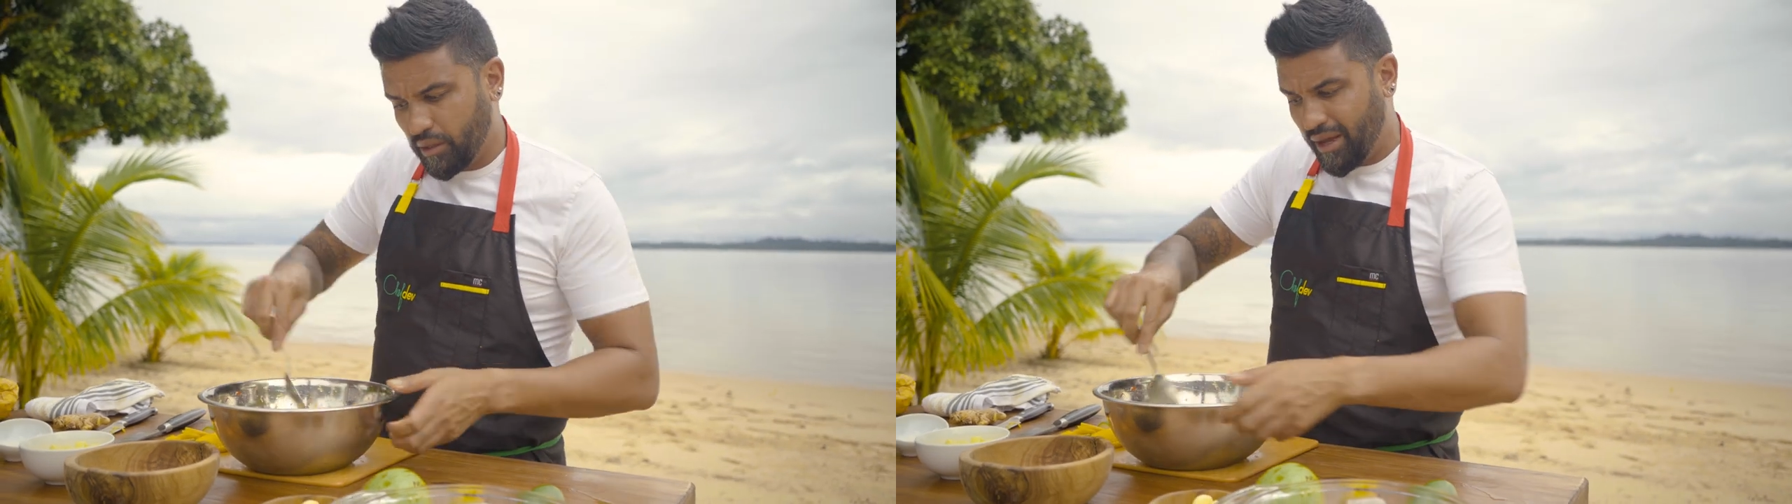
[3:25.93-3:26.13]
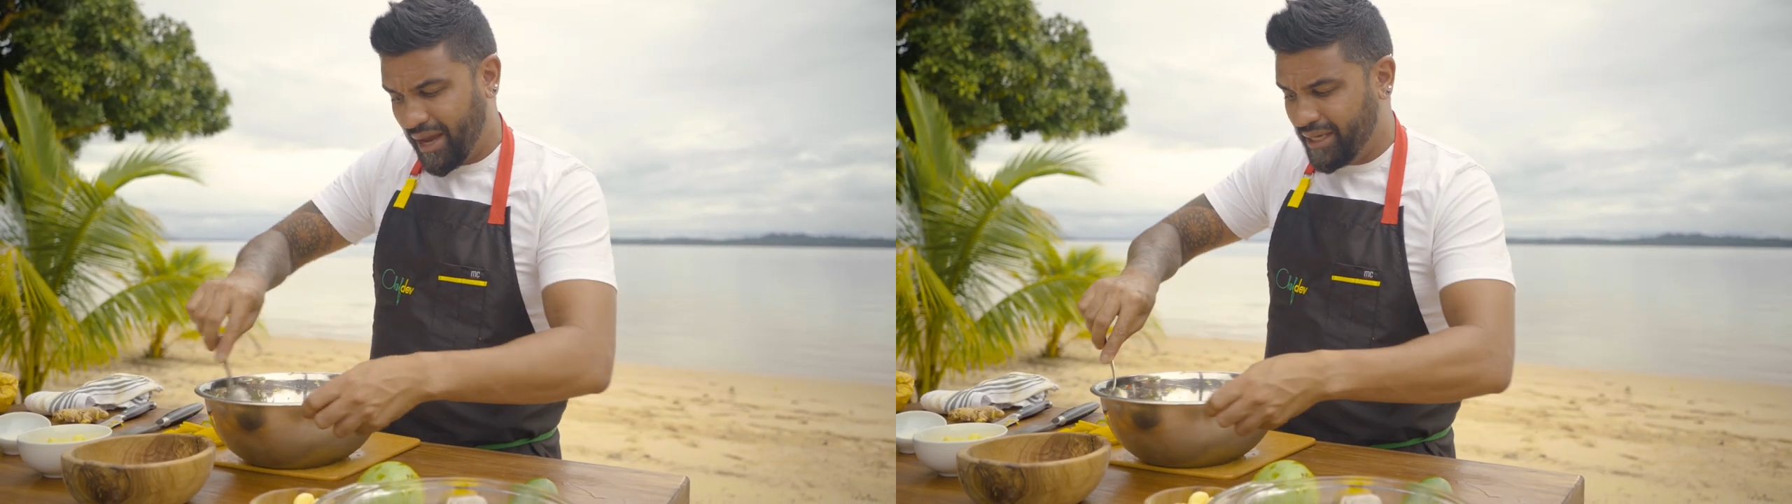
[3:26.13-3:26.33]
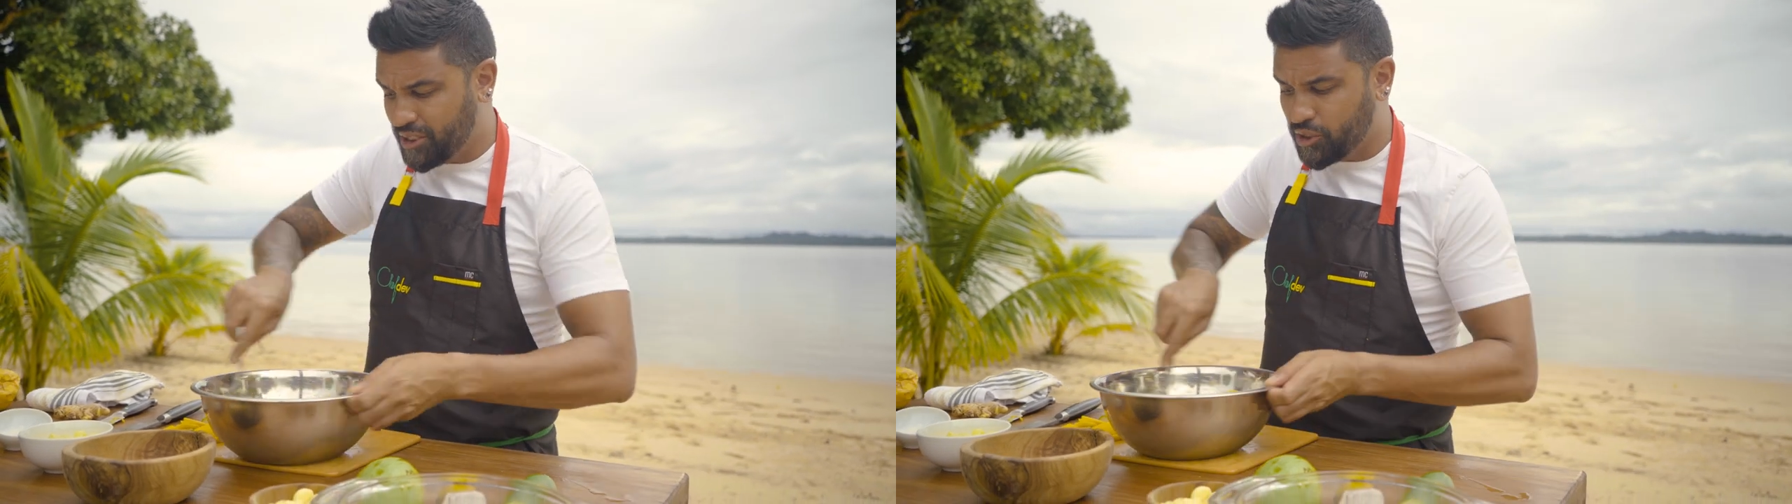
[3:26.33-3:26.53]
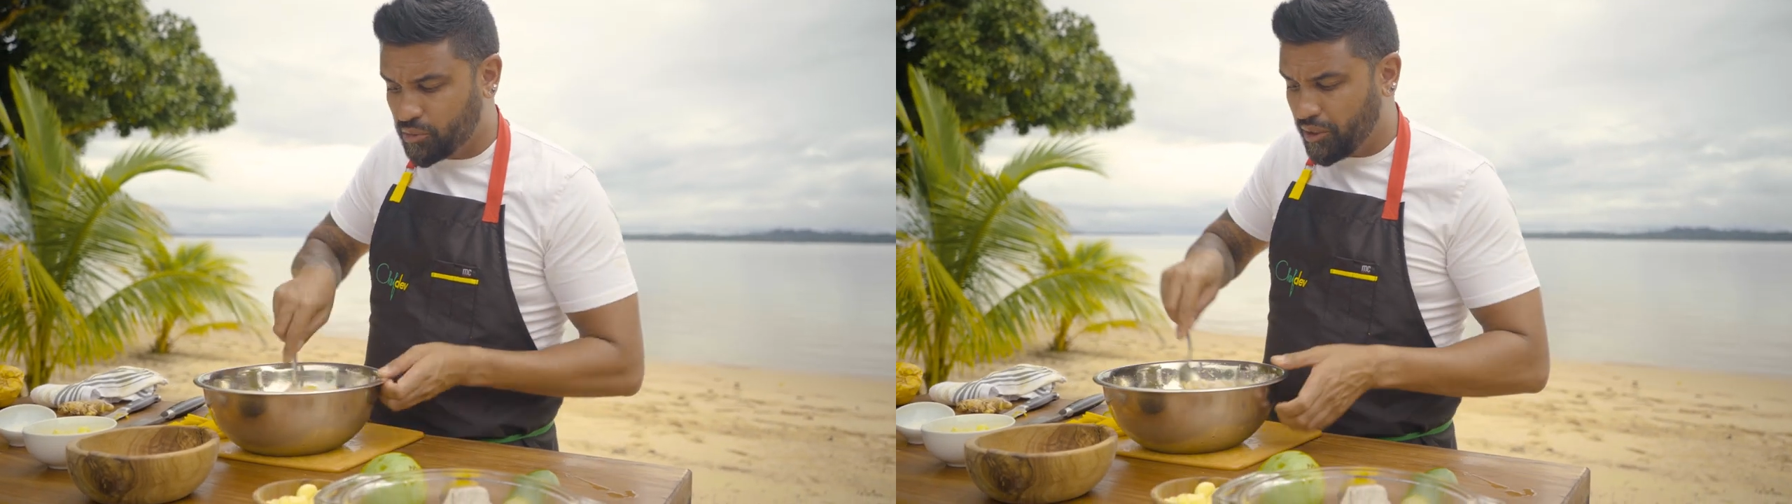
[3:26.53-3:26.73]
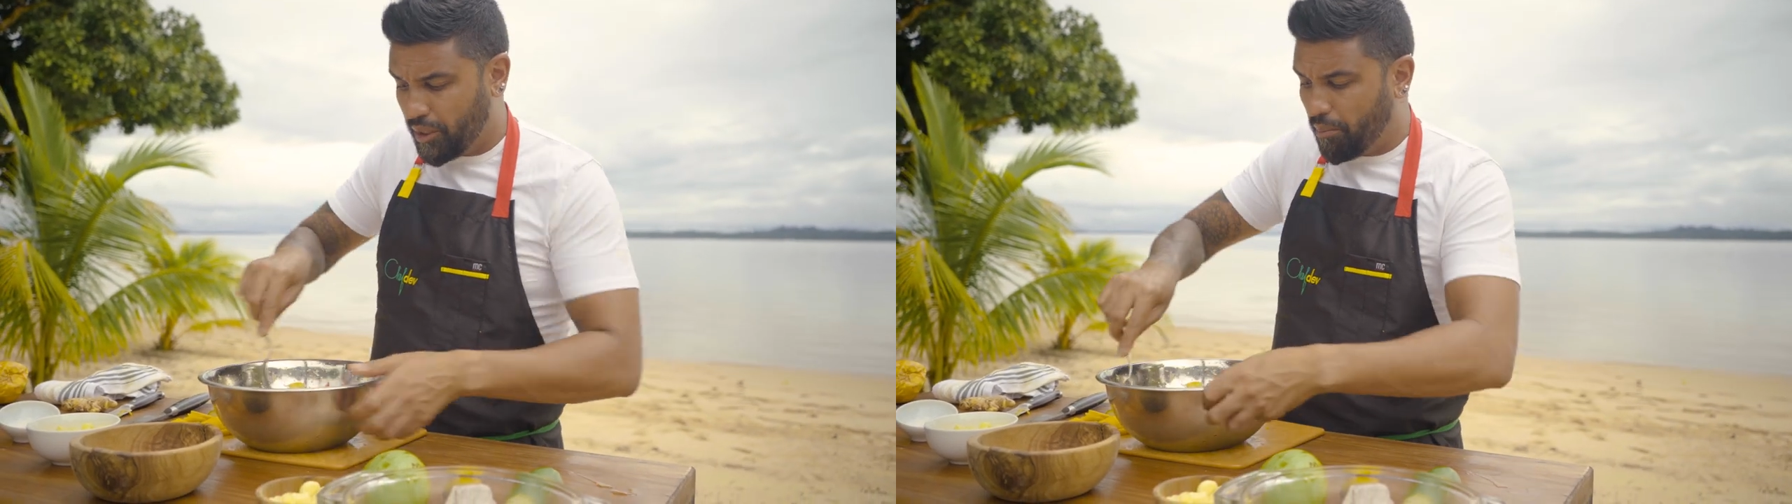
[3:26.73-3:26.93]
The ice is
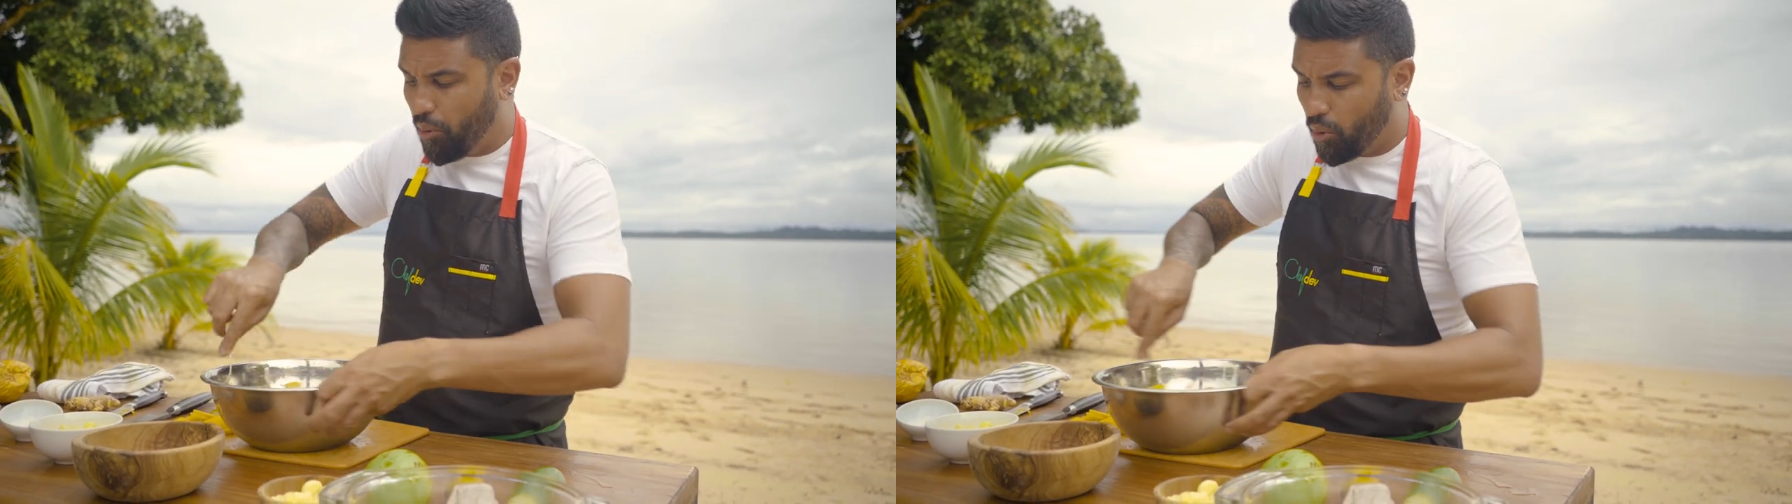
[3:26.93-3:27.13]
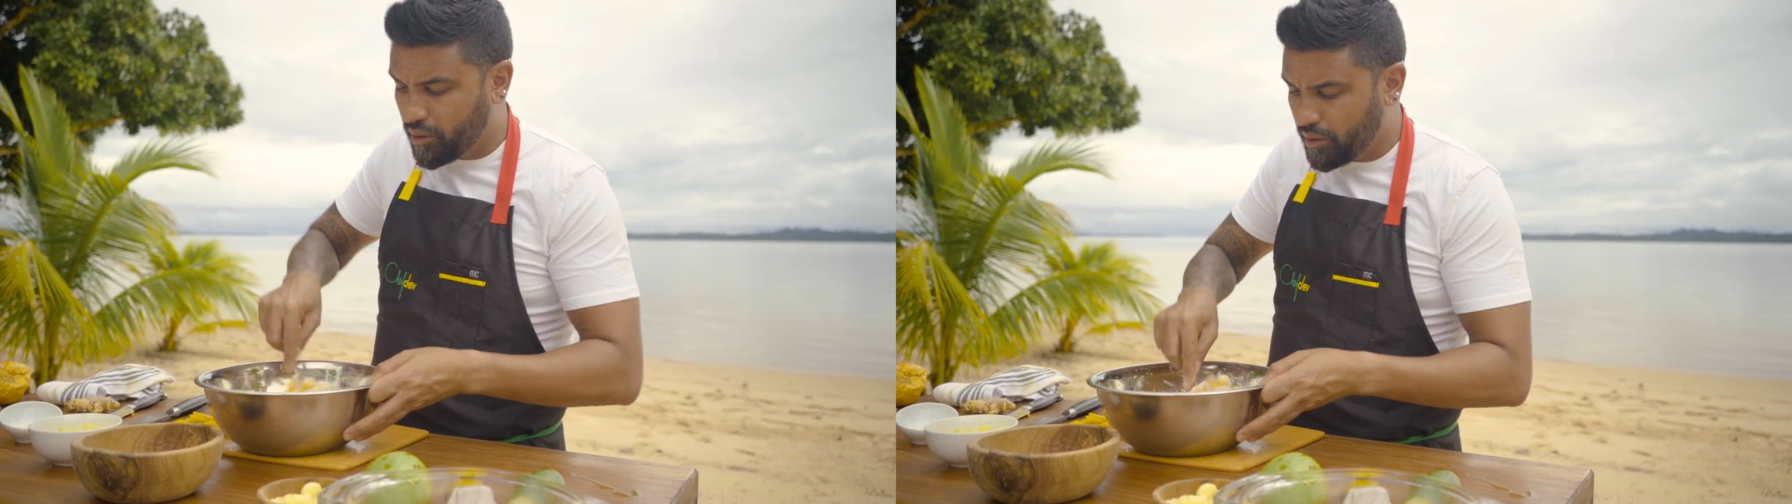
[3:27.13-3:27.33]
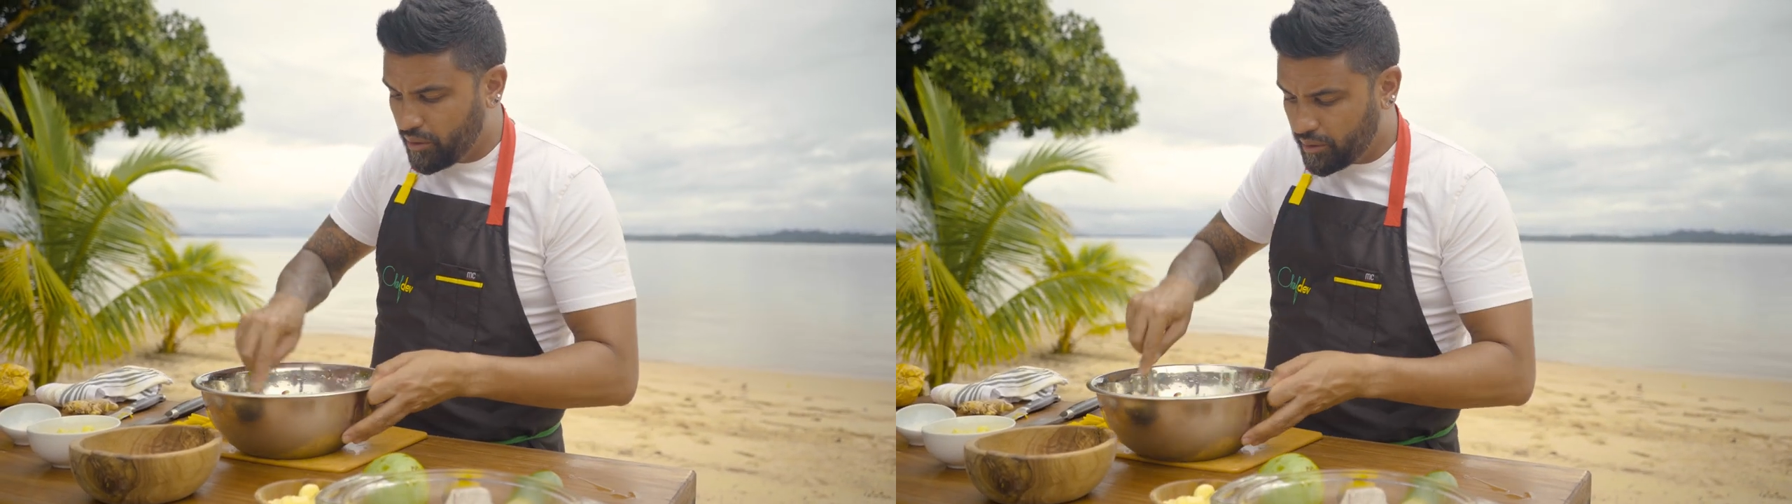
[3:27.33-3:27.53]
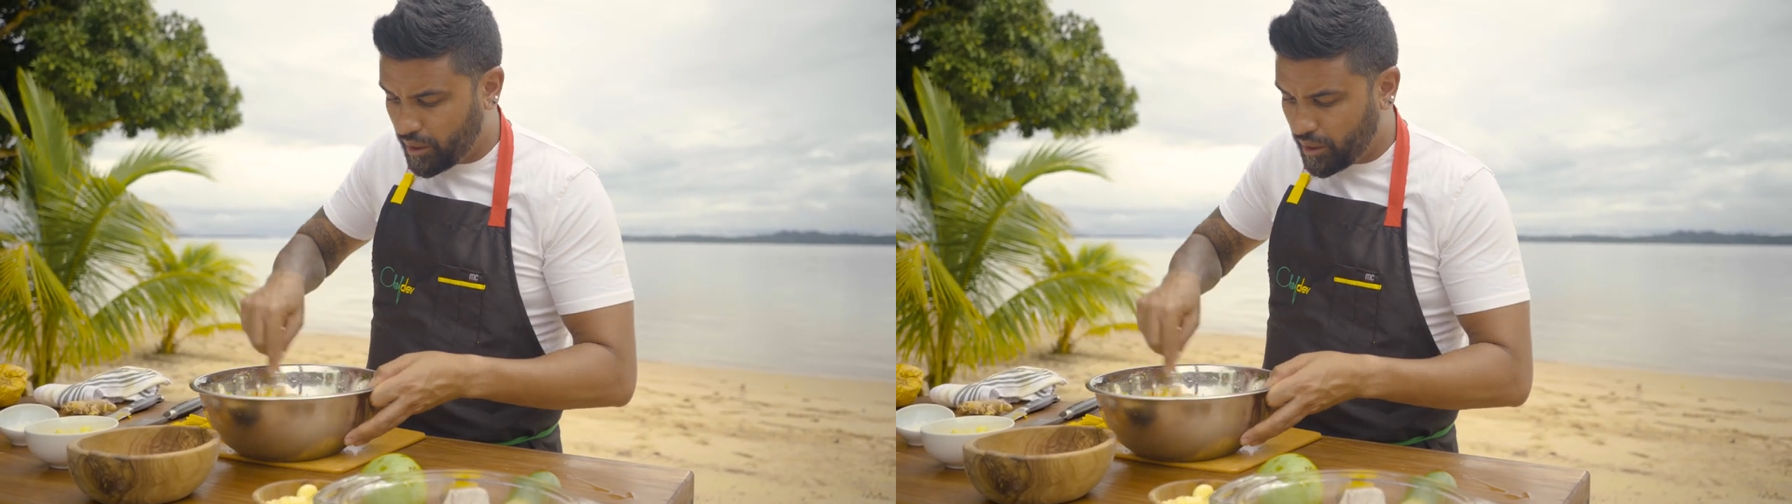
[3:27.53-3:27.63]
really important